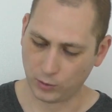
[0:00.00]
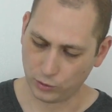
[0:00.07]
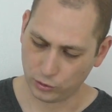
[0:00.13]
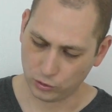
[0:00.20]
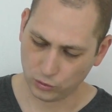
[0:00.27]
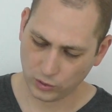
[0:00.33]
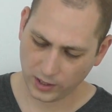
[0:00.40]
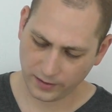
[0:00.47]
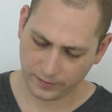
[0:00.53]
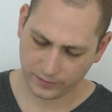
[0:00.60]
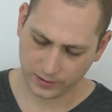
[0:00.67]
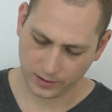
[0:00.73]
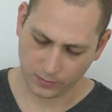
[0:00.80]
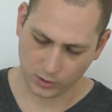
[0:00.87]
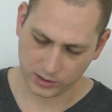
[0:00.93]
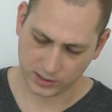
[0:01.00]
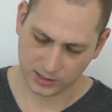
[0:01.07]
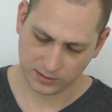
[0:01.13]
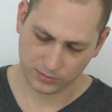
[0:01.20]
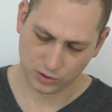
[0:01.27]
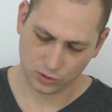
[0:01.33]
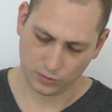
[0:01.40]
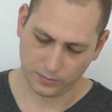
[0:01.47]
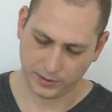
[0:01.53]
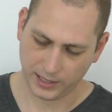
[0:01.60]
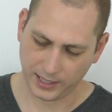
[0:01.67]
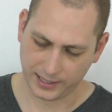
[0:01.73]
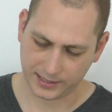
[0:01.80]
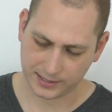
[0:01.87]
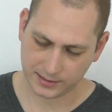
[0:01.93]
We do have what seems to be
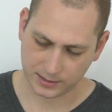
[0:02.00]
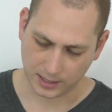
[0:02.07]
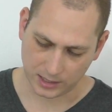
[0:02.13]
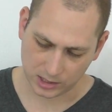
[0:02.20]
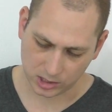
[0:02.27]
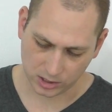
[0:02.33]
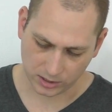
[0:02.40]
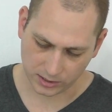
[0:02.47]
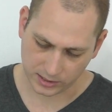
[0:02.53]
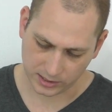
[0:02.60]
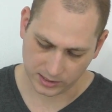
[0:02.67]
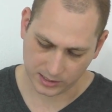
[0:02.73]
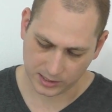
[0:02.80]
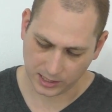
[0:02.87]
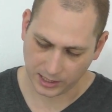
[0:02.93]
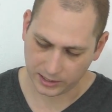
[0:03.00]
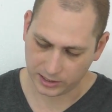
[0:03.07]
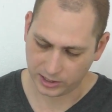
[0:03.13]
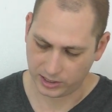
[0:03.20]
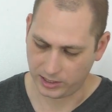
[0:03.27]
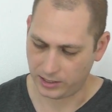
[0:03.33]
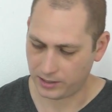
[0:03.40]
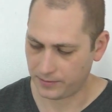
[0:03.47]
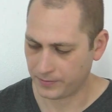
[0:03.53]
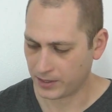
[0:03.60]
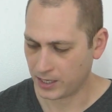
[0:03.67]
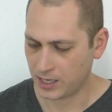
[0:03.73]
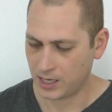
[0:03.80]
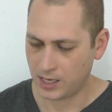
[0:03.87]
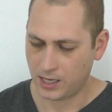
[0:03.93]
like sensors inside here.
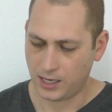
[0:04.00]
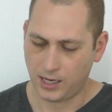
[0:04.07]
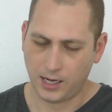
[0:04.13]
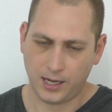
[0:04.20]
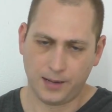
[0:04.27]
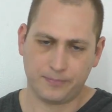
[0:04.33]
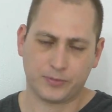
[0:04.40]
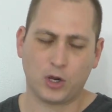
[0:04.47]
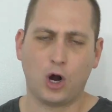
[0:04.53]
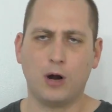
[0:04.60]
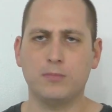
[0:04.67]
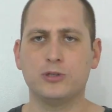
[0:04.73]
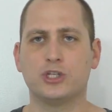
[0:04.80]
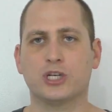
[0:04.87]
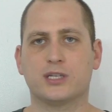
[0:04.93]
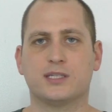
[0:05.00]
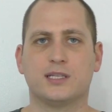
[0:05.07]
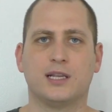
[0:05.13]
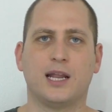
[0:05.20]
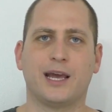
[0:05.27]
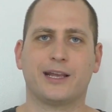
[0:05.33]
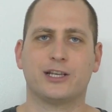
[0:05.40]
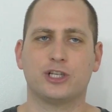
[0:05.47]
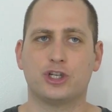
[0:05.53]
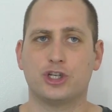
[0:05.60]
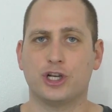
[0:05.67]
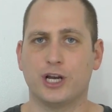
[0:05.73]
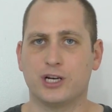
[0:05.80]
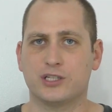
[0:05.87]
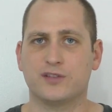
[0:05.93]
Objects like
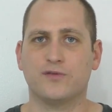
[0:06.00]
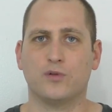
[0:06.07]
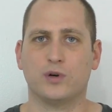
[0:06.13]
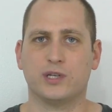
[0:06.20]
chairs, for